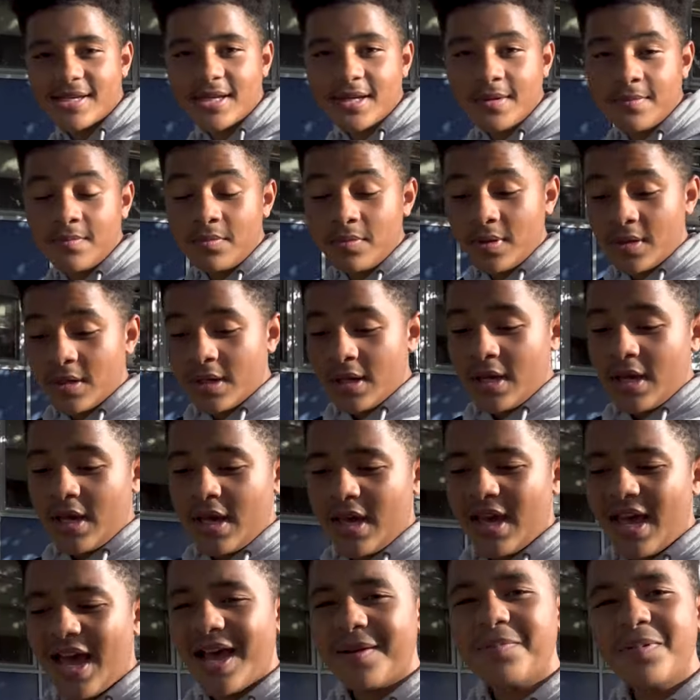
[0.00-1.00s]
him,
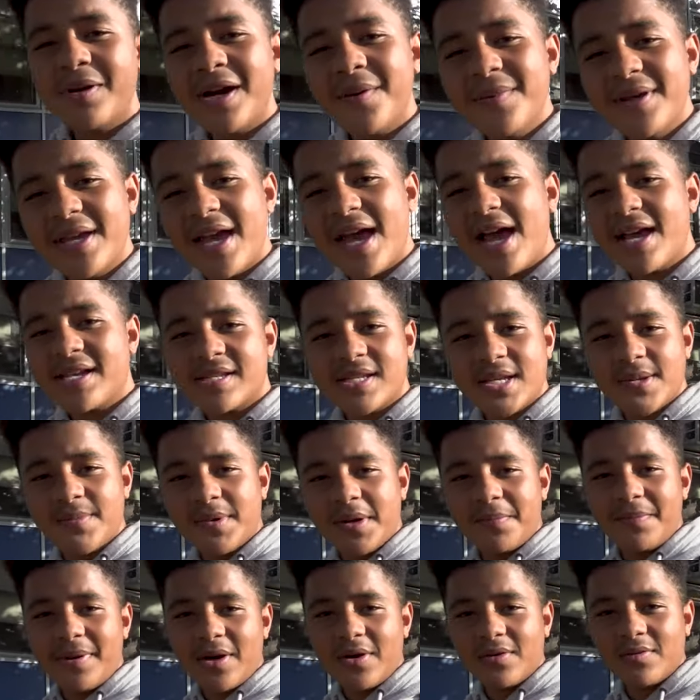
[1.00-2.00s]
I'd probably ask
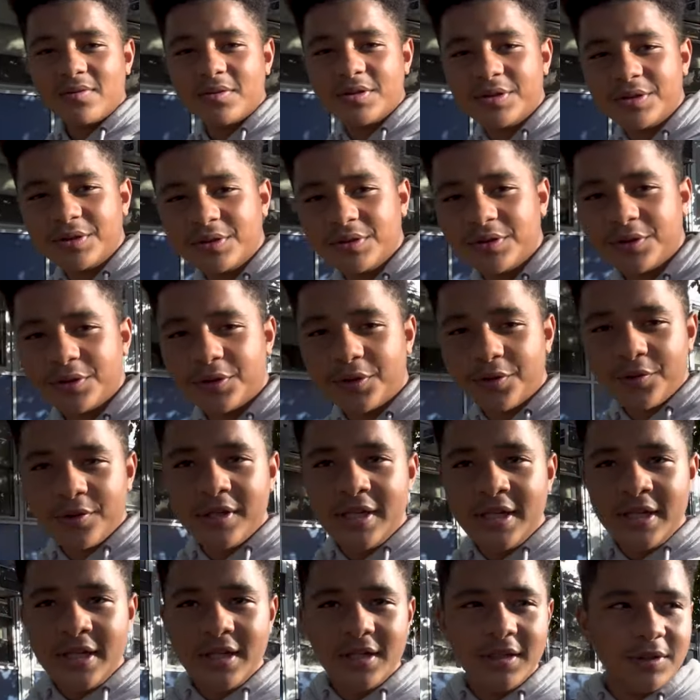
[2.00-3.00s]
him about
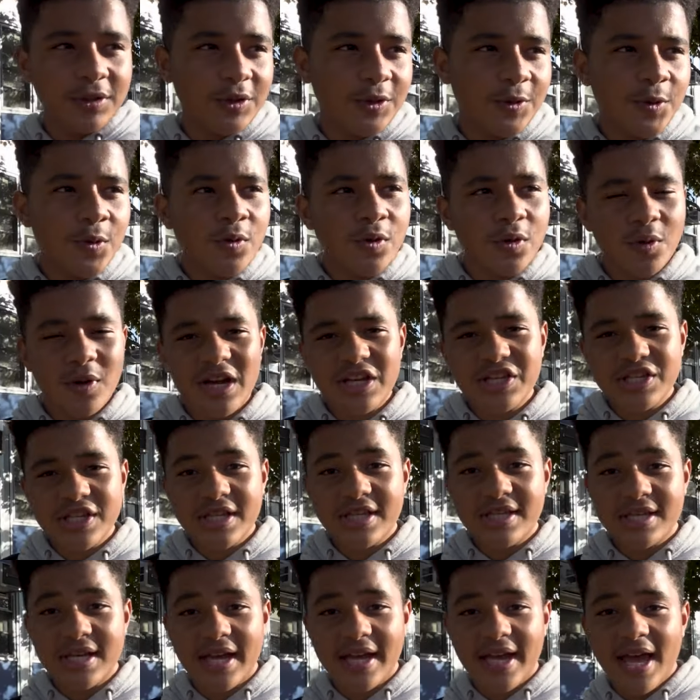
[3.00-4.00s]
two
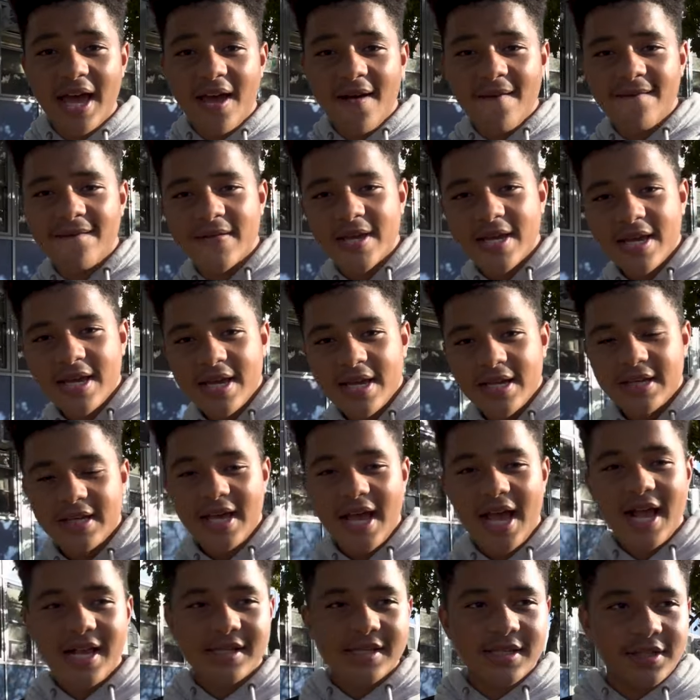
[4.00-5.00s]
questions I have
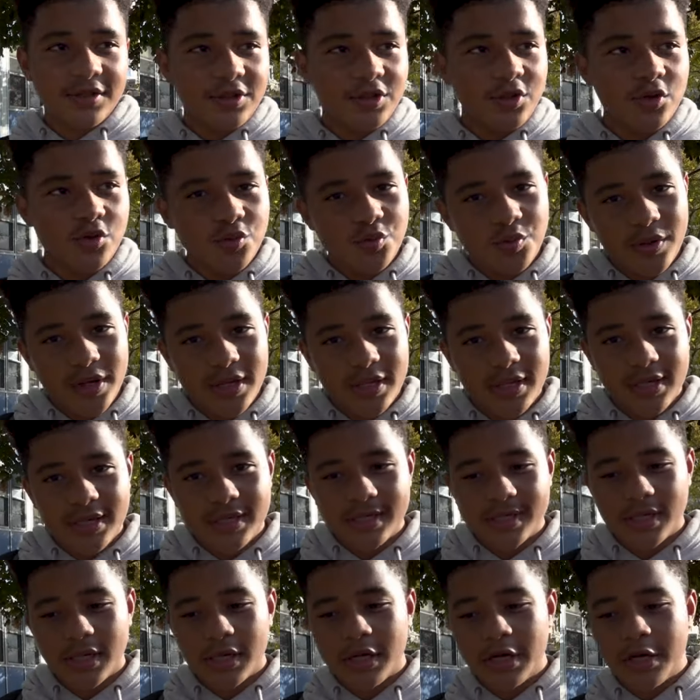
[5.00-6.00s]
that has to do with
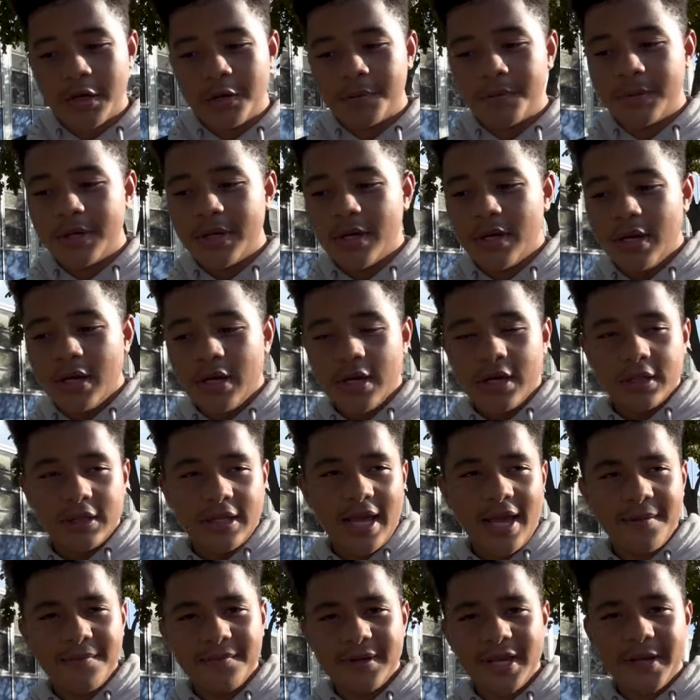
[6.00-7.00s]
his the
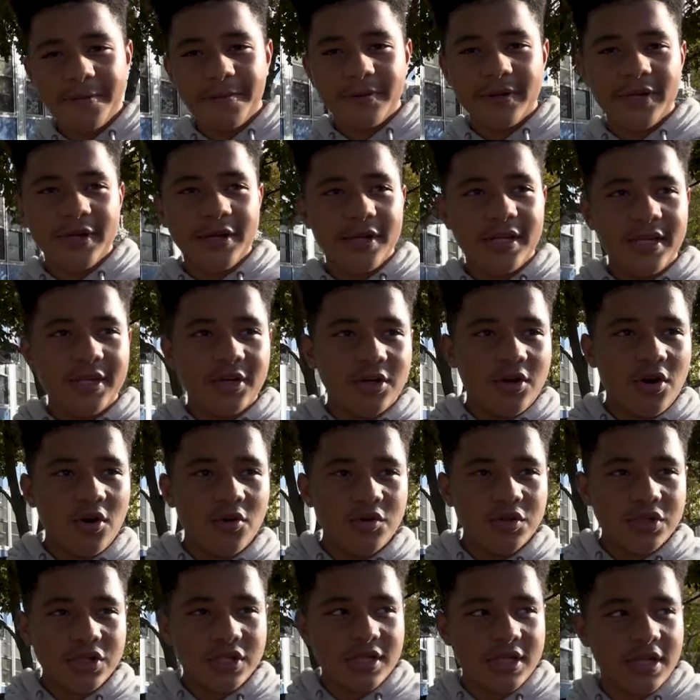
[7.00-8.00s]
NBA player he
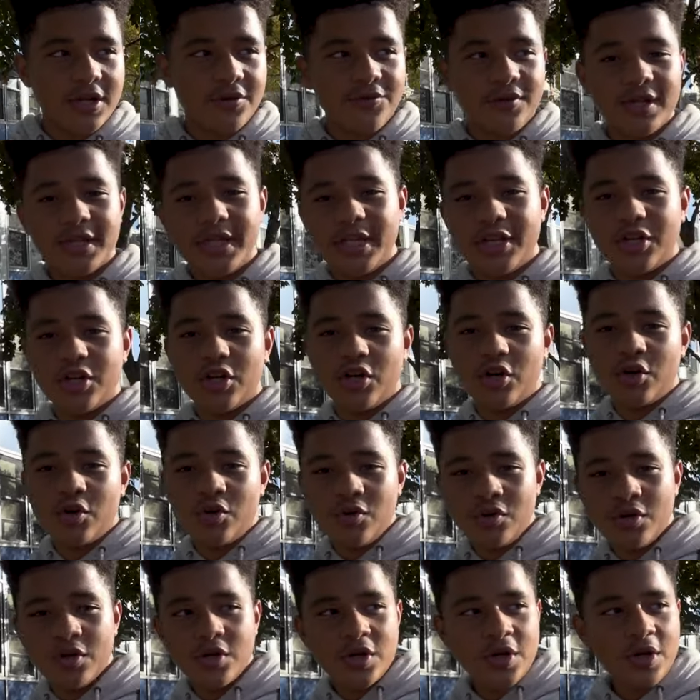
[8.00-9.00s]
coached, to really
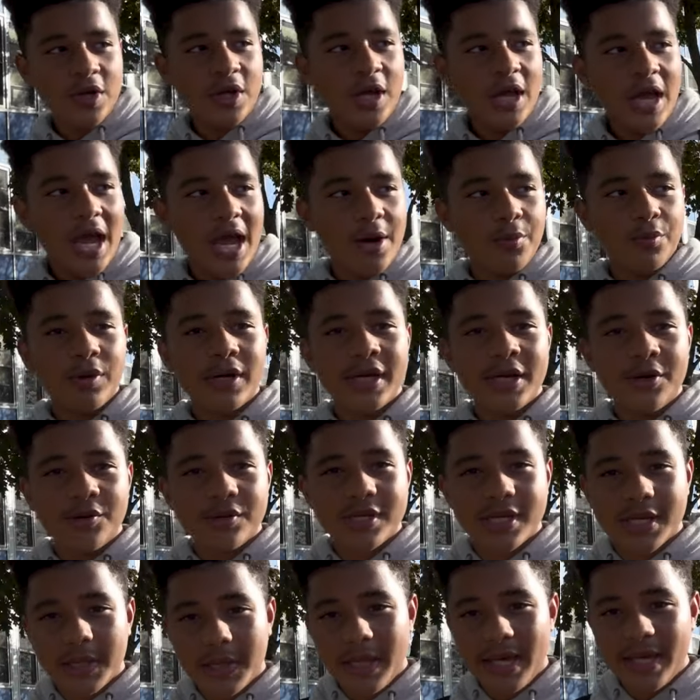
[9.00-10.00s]
know what it
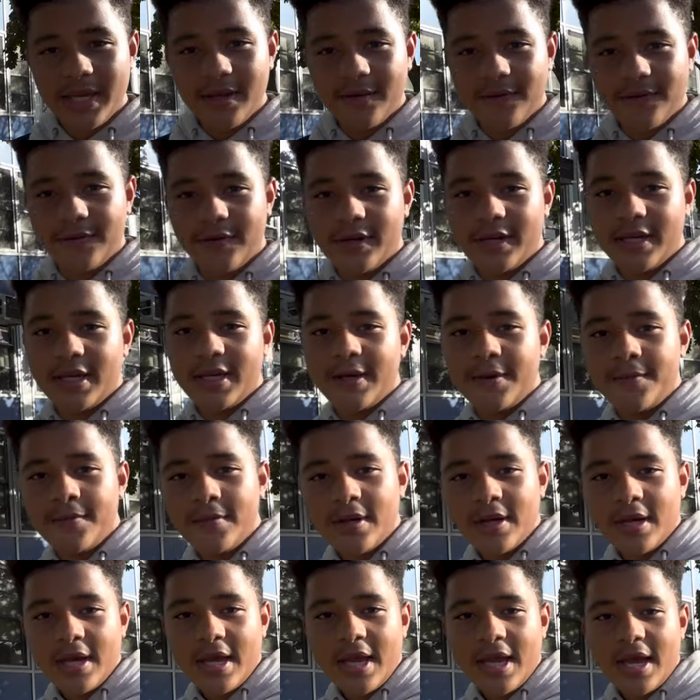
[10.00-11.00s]
was like for
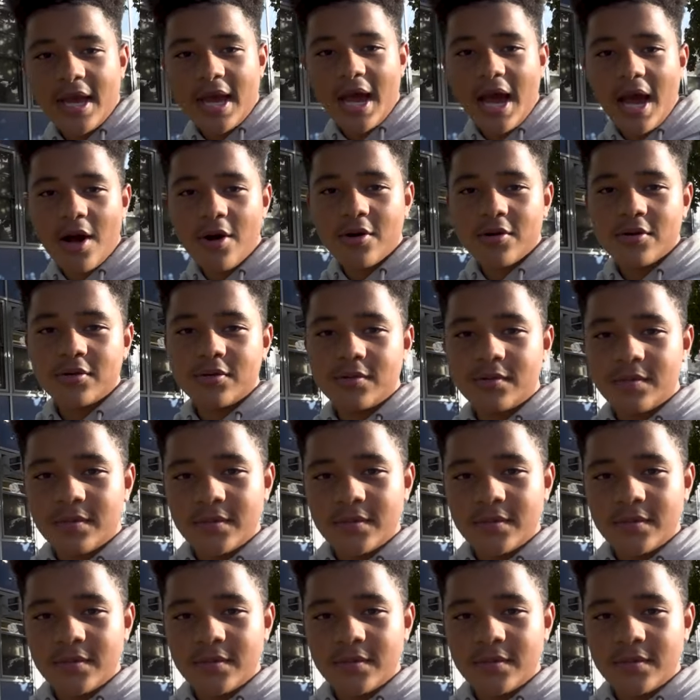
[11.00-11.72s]
him, how